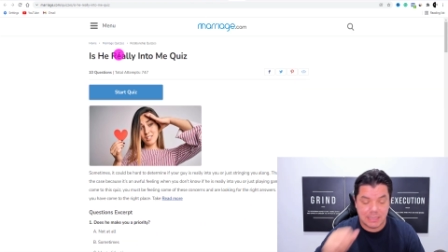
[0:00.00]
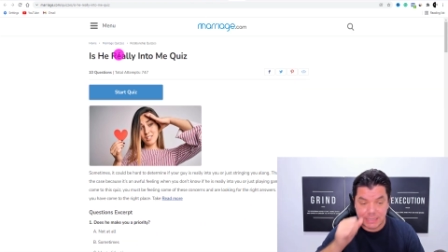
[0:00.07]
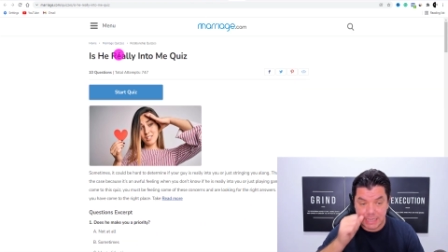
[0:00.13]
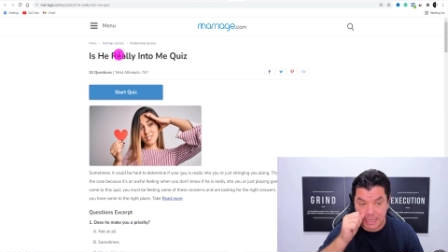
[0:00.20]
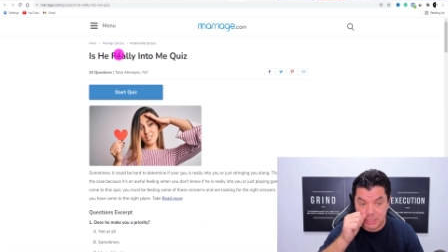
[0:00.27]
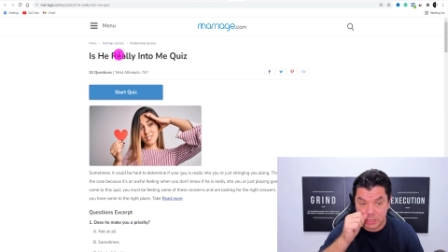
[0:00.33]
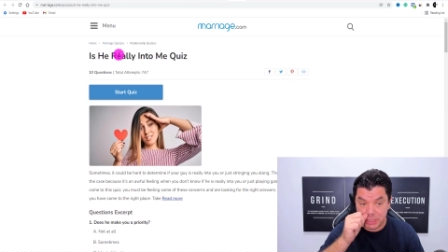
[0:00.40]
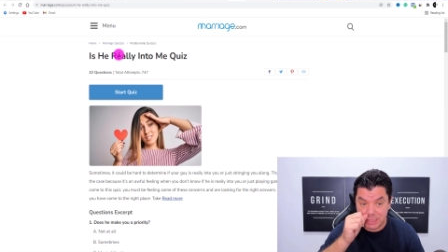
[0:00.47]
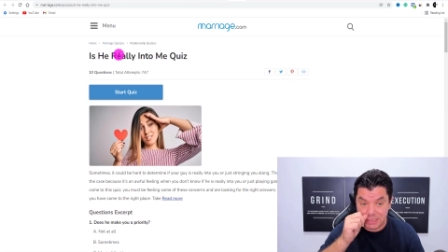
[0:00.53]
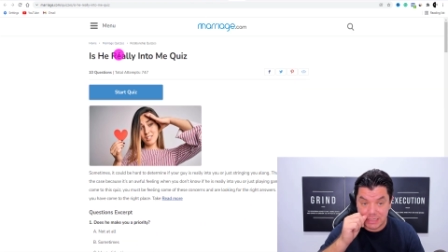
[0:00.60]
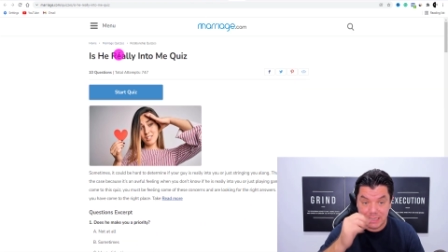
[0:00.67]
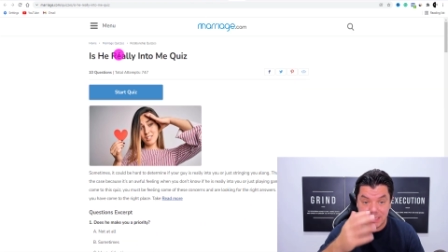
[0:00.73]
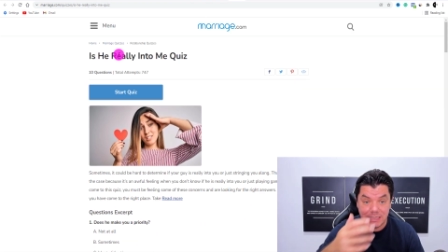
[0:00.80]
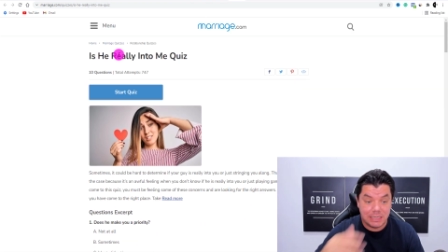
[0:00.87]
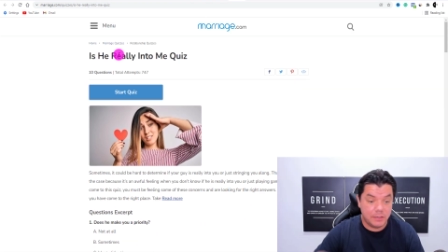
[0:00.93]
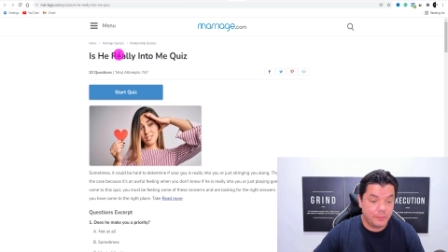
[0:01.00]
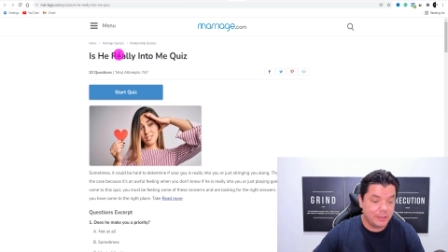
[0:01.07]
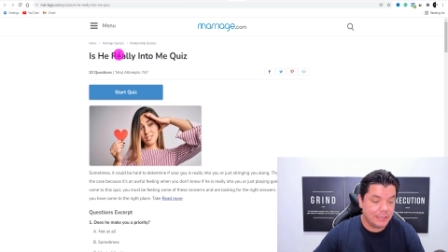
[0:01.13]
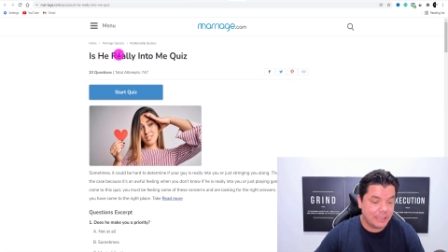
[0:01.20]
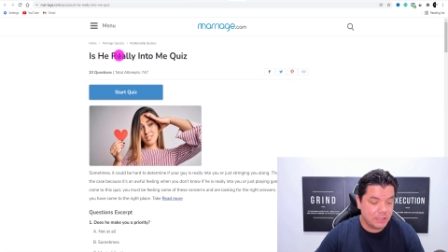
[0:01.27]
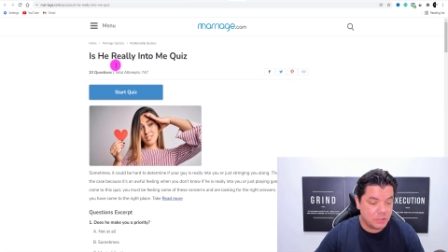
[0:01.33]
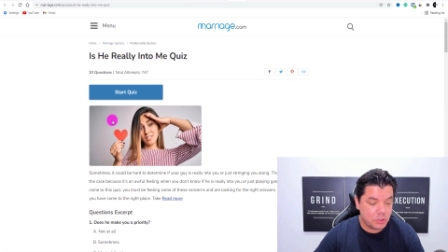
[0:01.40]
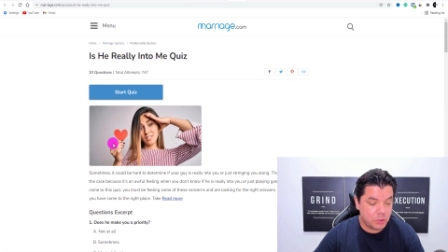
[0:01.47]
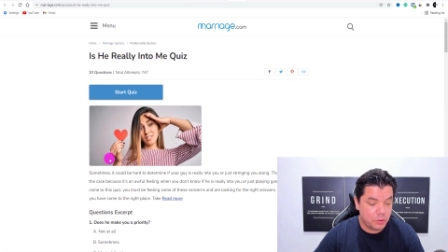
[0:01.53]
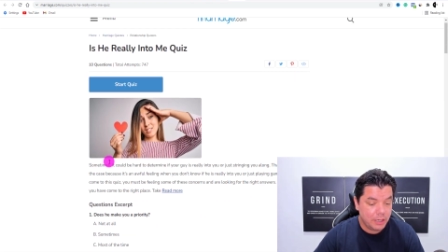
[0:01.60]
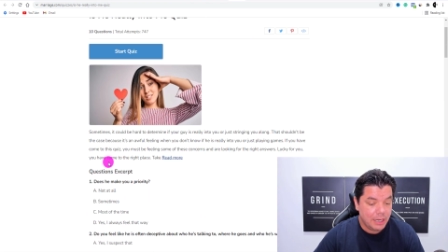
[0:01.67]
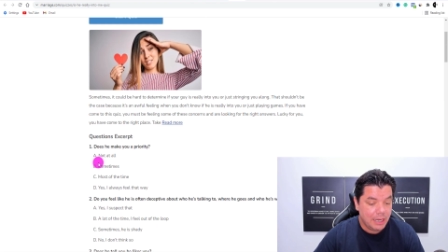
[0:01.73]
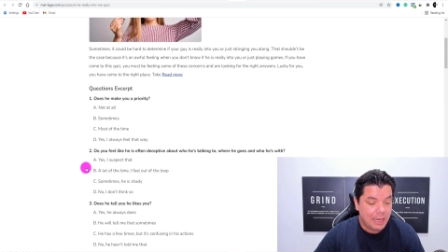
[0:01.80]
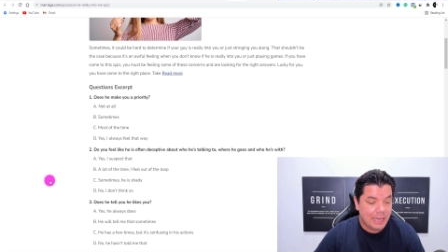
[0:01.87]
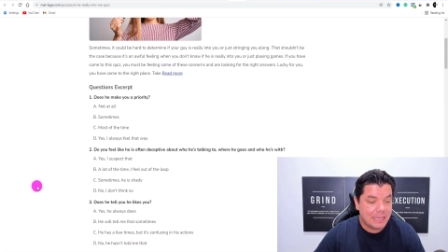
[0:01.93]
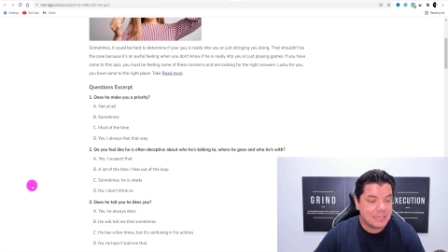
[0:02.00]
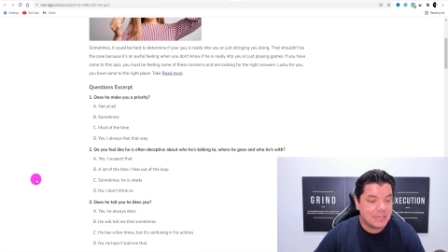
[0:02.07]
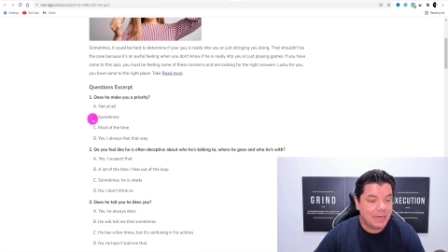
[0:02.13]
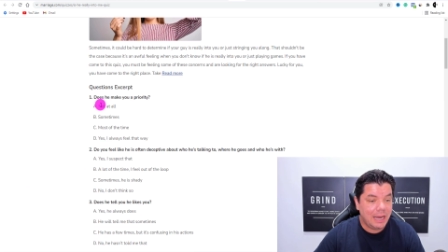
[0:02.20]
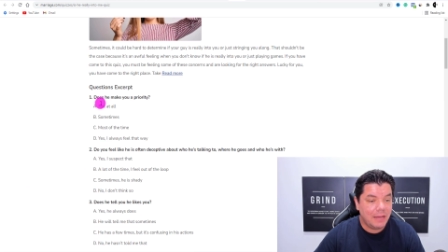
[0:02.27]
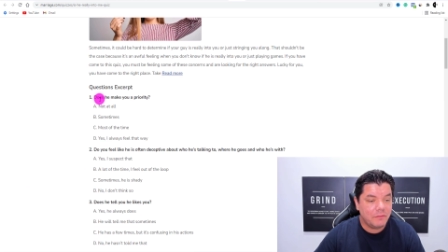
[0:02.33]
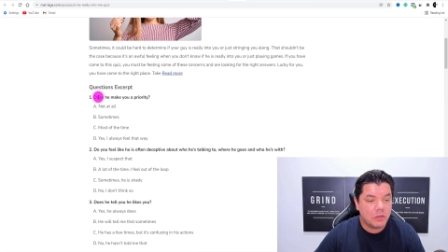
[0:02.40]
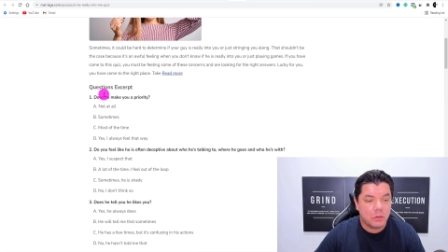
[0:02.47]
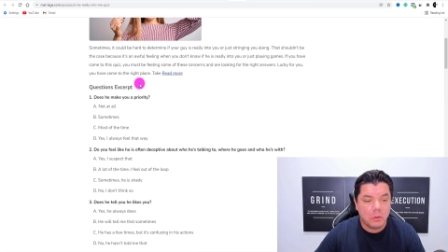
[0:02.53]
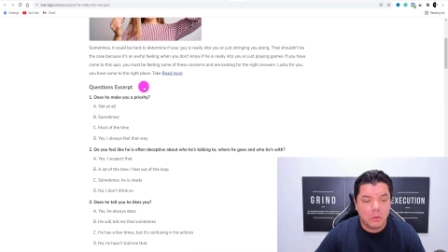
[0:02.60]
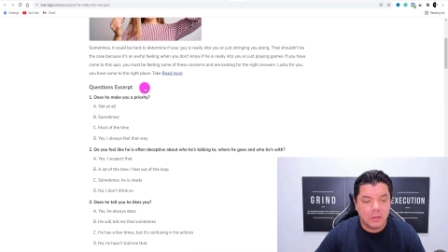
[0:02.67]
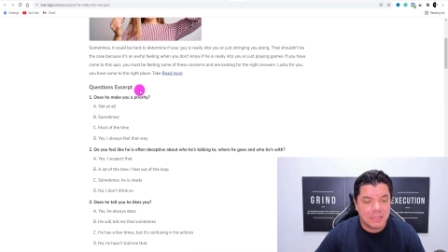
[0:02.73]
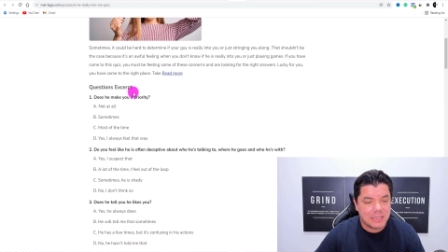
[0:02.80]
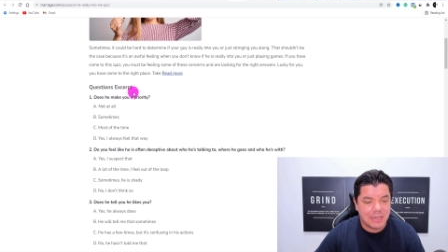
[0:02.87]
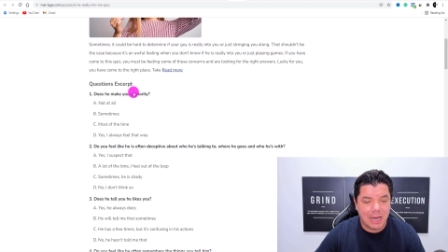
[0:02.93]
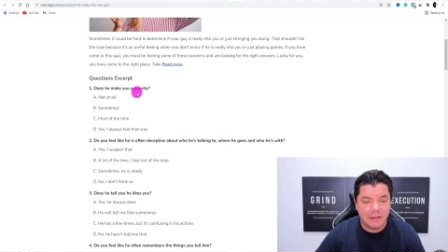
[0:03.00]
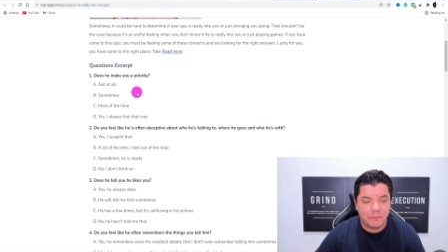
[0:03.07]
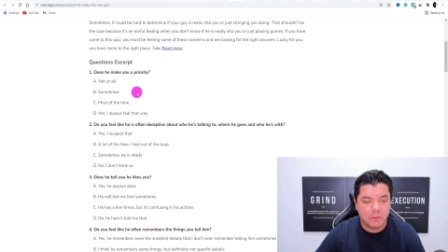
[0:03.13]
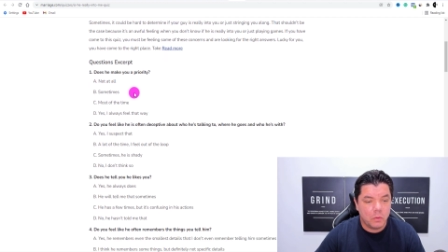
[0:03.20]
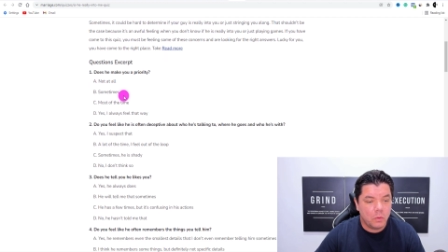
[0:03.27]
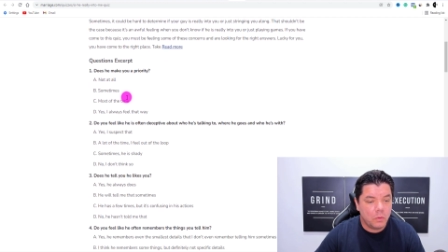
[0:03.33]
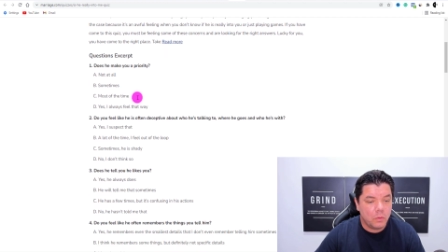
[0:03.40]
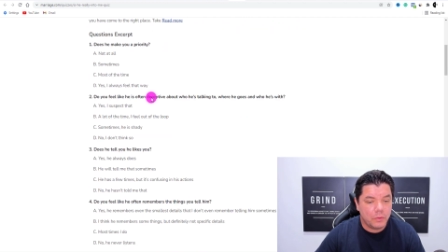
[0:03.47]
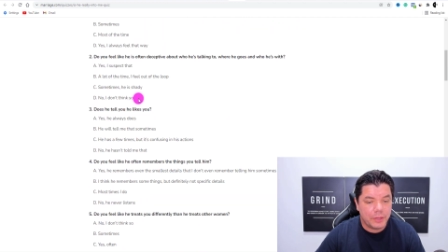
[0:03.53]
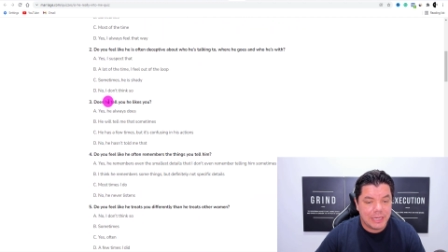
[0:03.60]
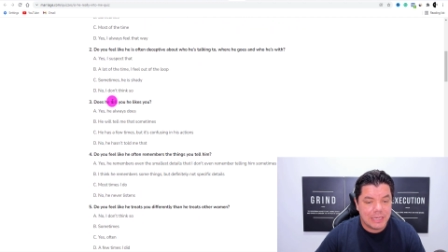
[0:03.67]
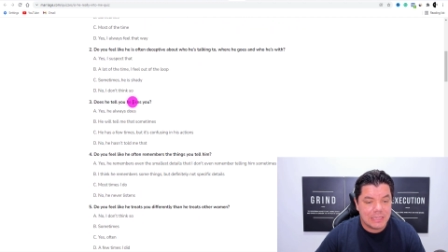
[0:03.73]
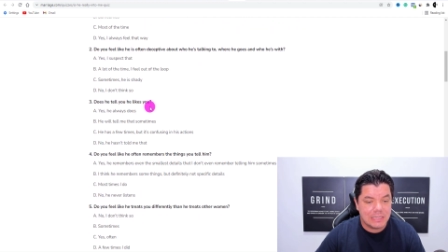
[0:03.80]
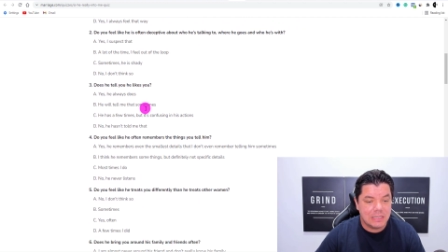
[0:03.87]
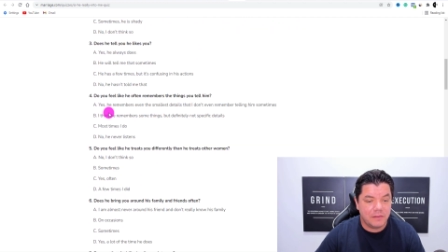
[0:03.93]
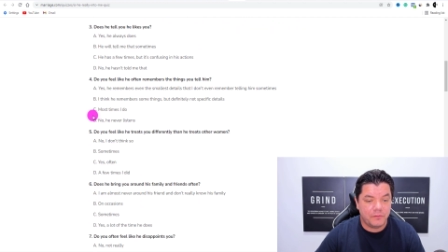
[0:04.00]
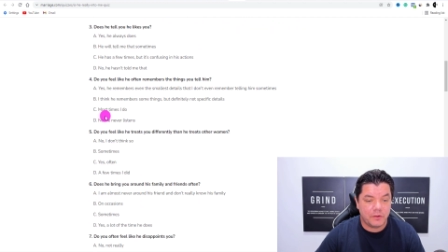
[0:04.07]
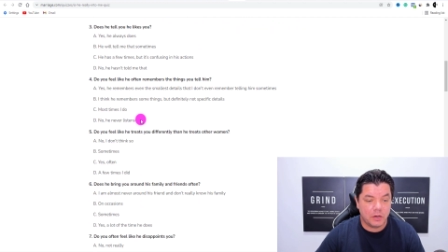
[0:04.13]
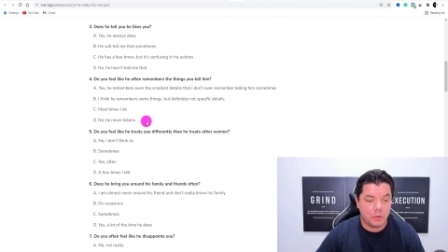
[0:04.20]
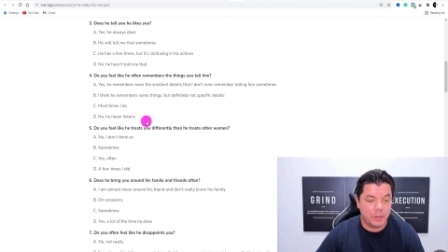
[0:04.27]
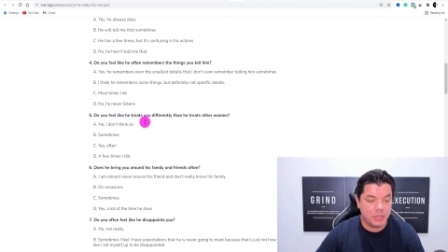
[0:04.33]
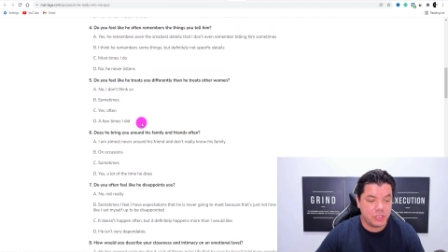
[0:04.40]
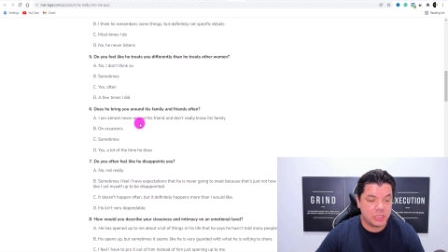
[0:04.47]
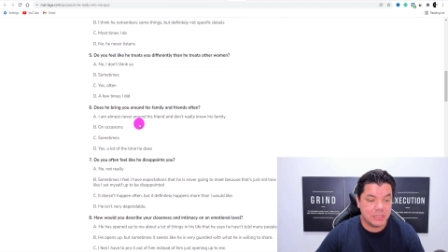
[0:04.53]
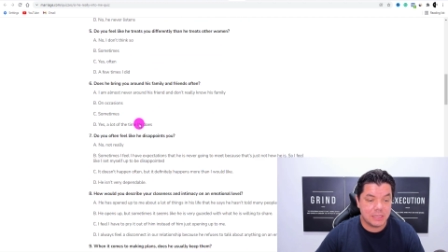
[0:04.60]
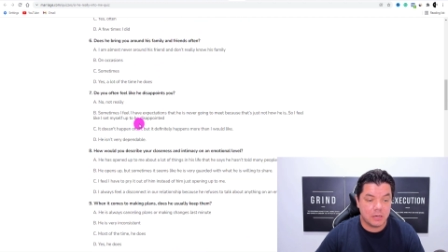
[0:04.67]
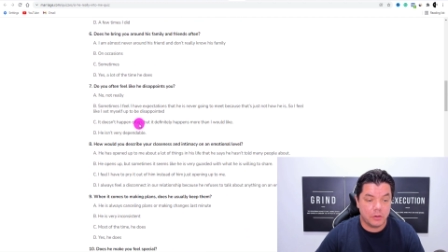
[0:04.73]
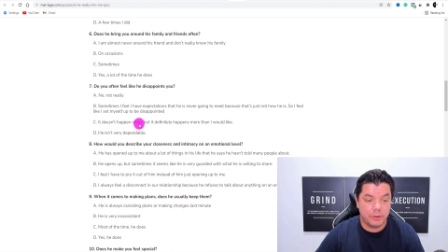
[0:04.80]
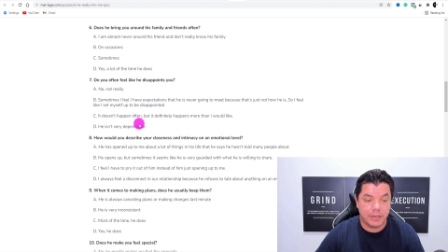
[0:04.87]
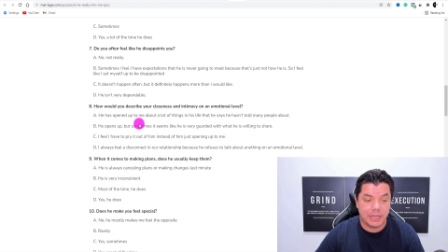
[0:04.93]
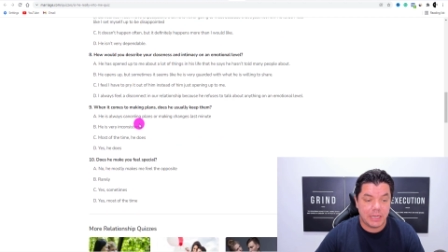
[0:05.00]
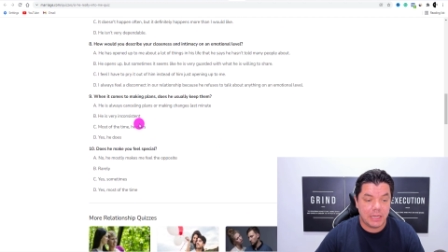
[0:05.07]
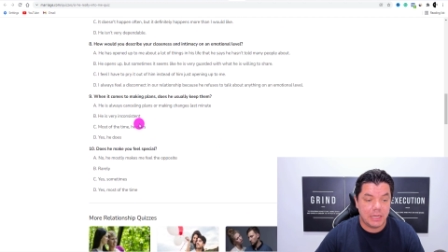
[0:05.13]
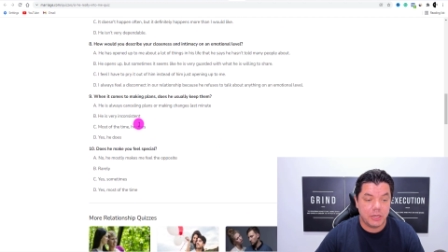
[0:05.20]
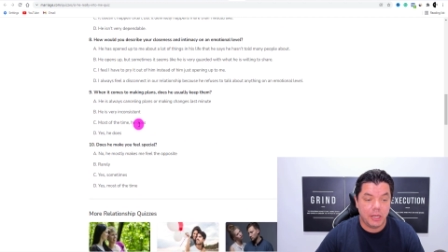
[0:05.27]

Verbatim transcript: So as you can see, is he really into you? And it's gonna have all these different questions that are already here.